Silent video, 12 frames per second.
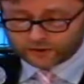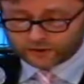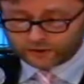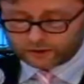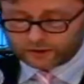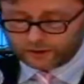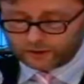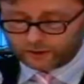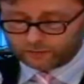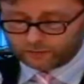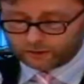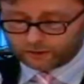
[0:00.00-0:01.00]

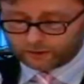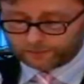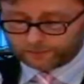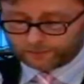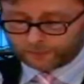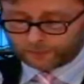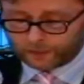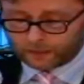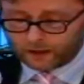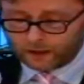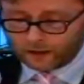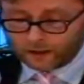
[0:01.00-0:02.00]
Inquisitor Siliceo's
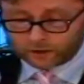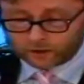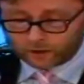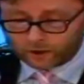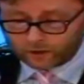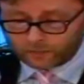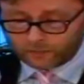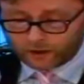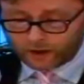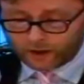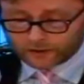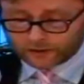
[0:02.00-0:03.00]
statutes,
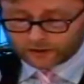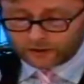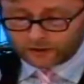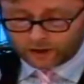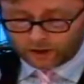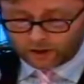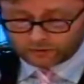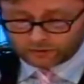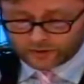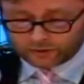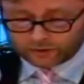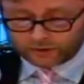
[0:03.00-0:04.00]
but also
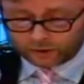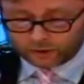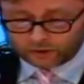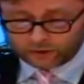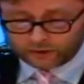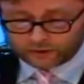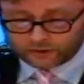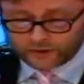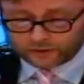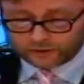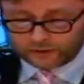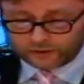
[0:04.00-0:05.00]
became
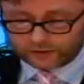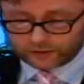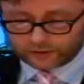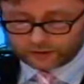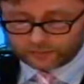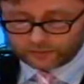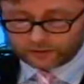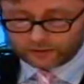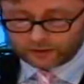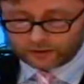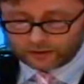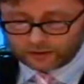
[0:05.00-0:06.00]
Simancas'
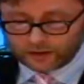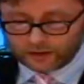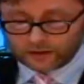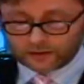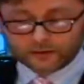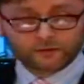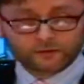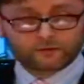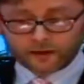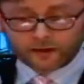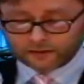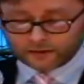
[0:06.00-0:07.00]
tract, may
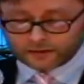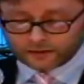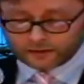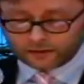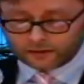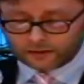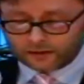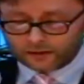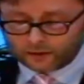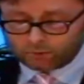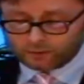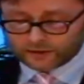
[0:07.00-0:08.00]
have been
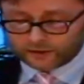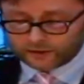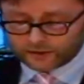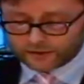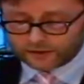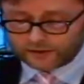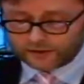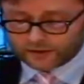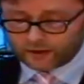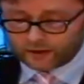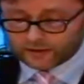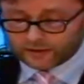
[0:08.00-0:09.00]
utilized by some
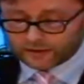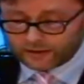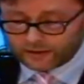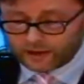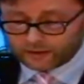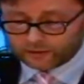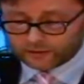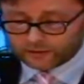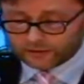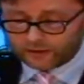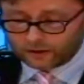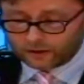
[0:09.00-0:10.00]
Jesuits to promote
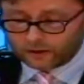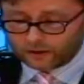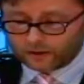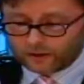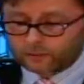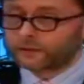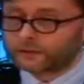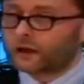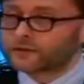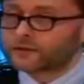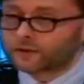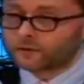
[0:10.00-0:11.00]
similar
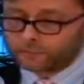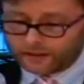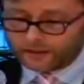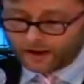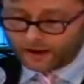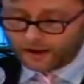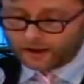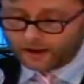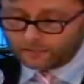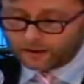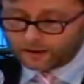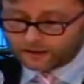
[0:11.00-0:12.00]
anti-converso
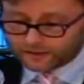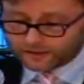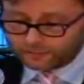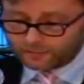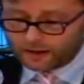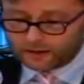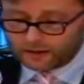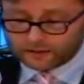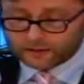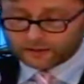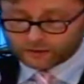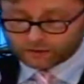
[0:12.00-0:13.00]
legislation in the
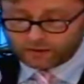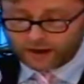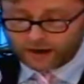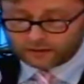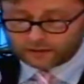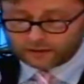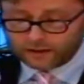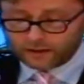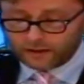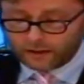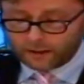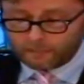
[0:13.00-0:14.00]
Society
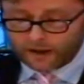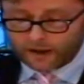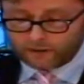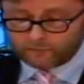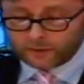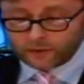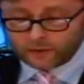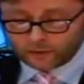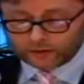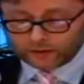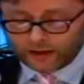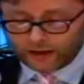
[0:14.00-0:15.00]
of Jesus
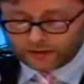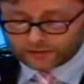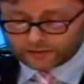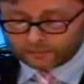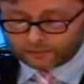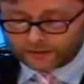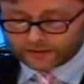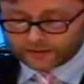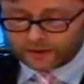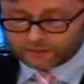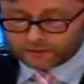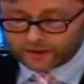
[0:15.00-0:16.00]
during the decade of
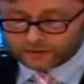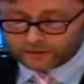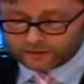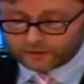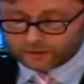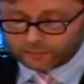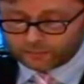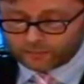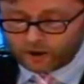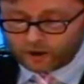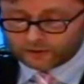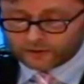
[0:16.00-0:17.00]
fervent
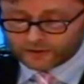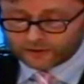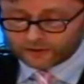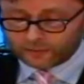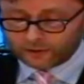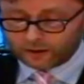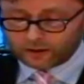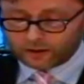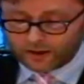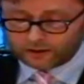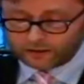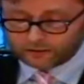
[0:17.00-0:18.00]

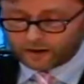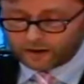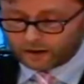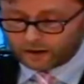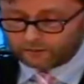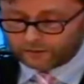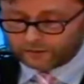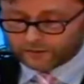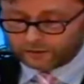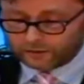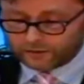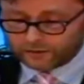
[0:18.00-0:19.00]
discriminatory propaganda
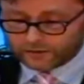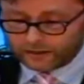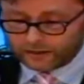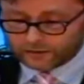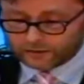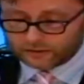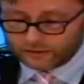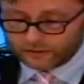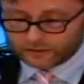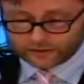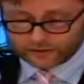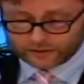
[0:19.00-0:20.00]
that
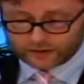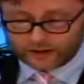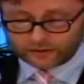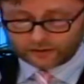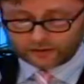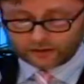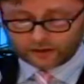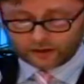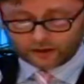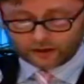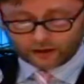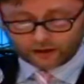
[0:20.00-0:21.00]
preceded
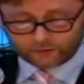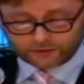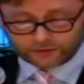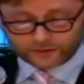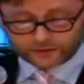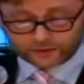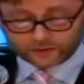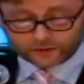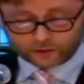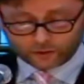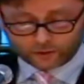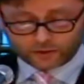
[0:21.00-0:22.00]
General
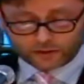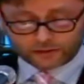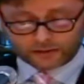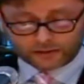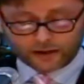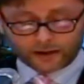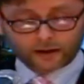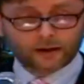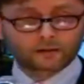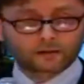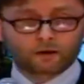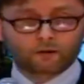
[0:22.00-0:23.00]
Congregation
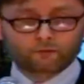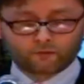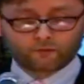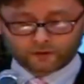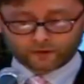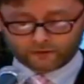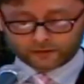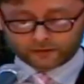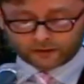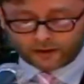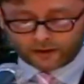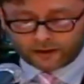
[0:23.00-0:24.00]
5 in
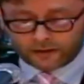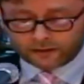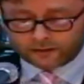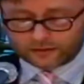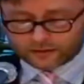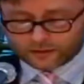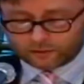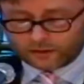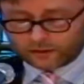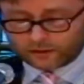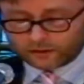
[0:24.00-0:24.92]
1593.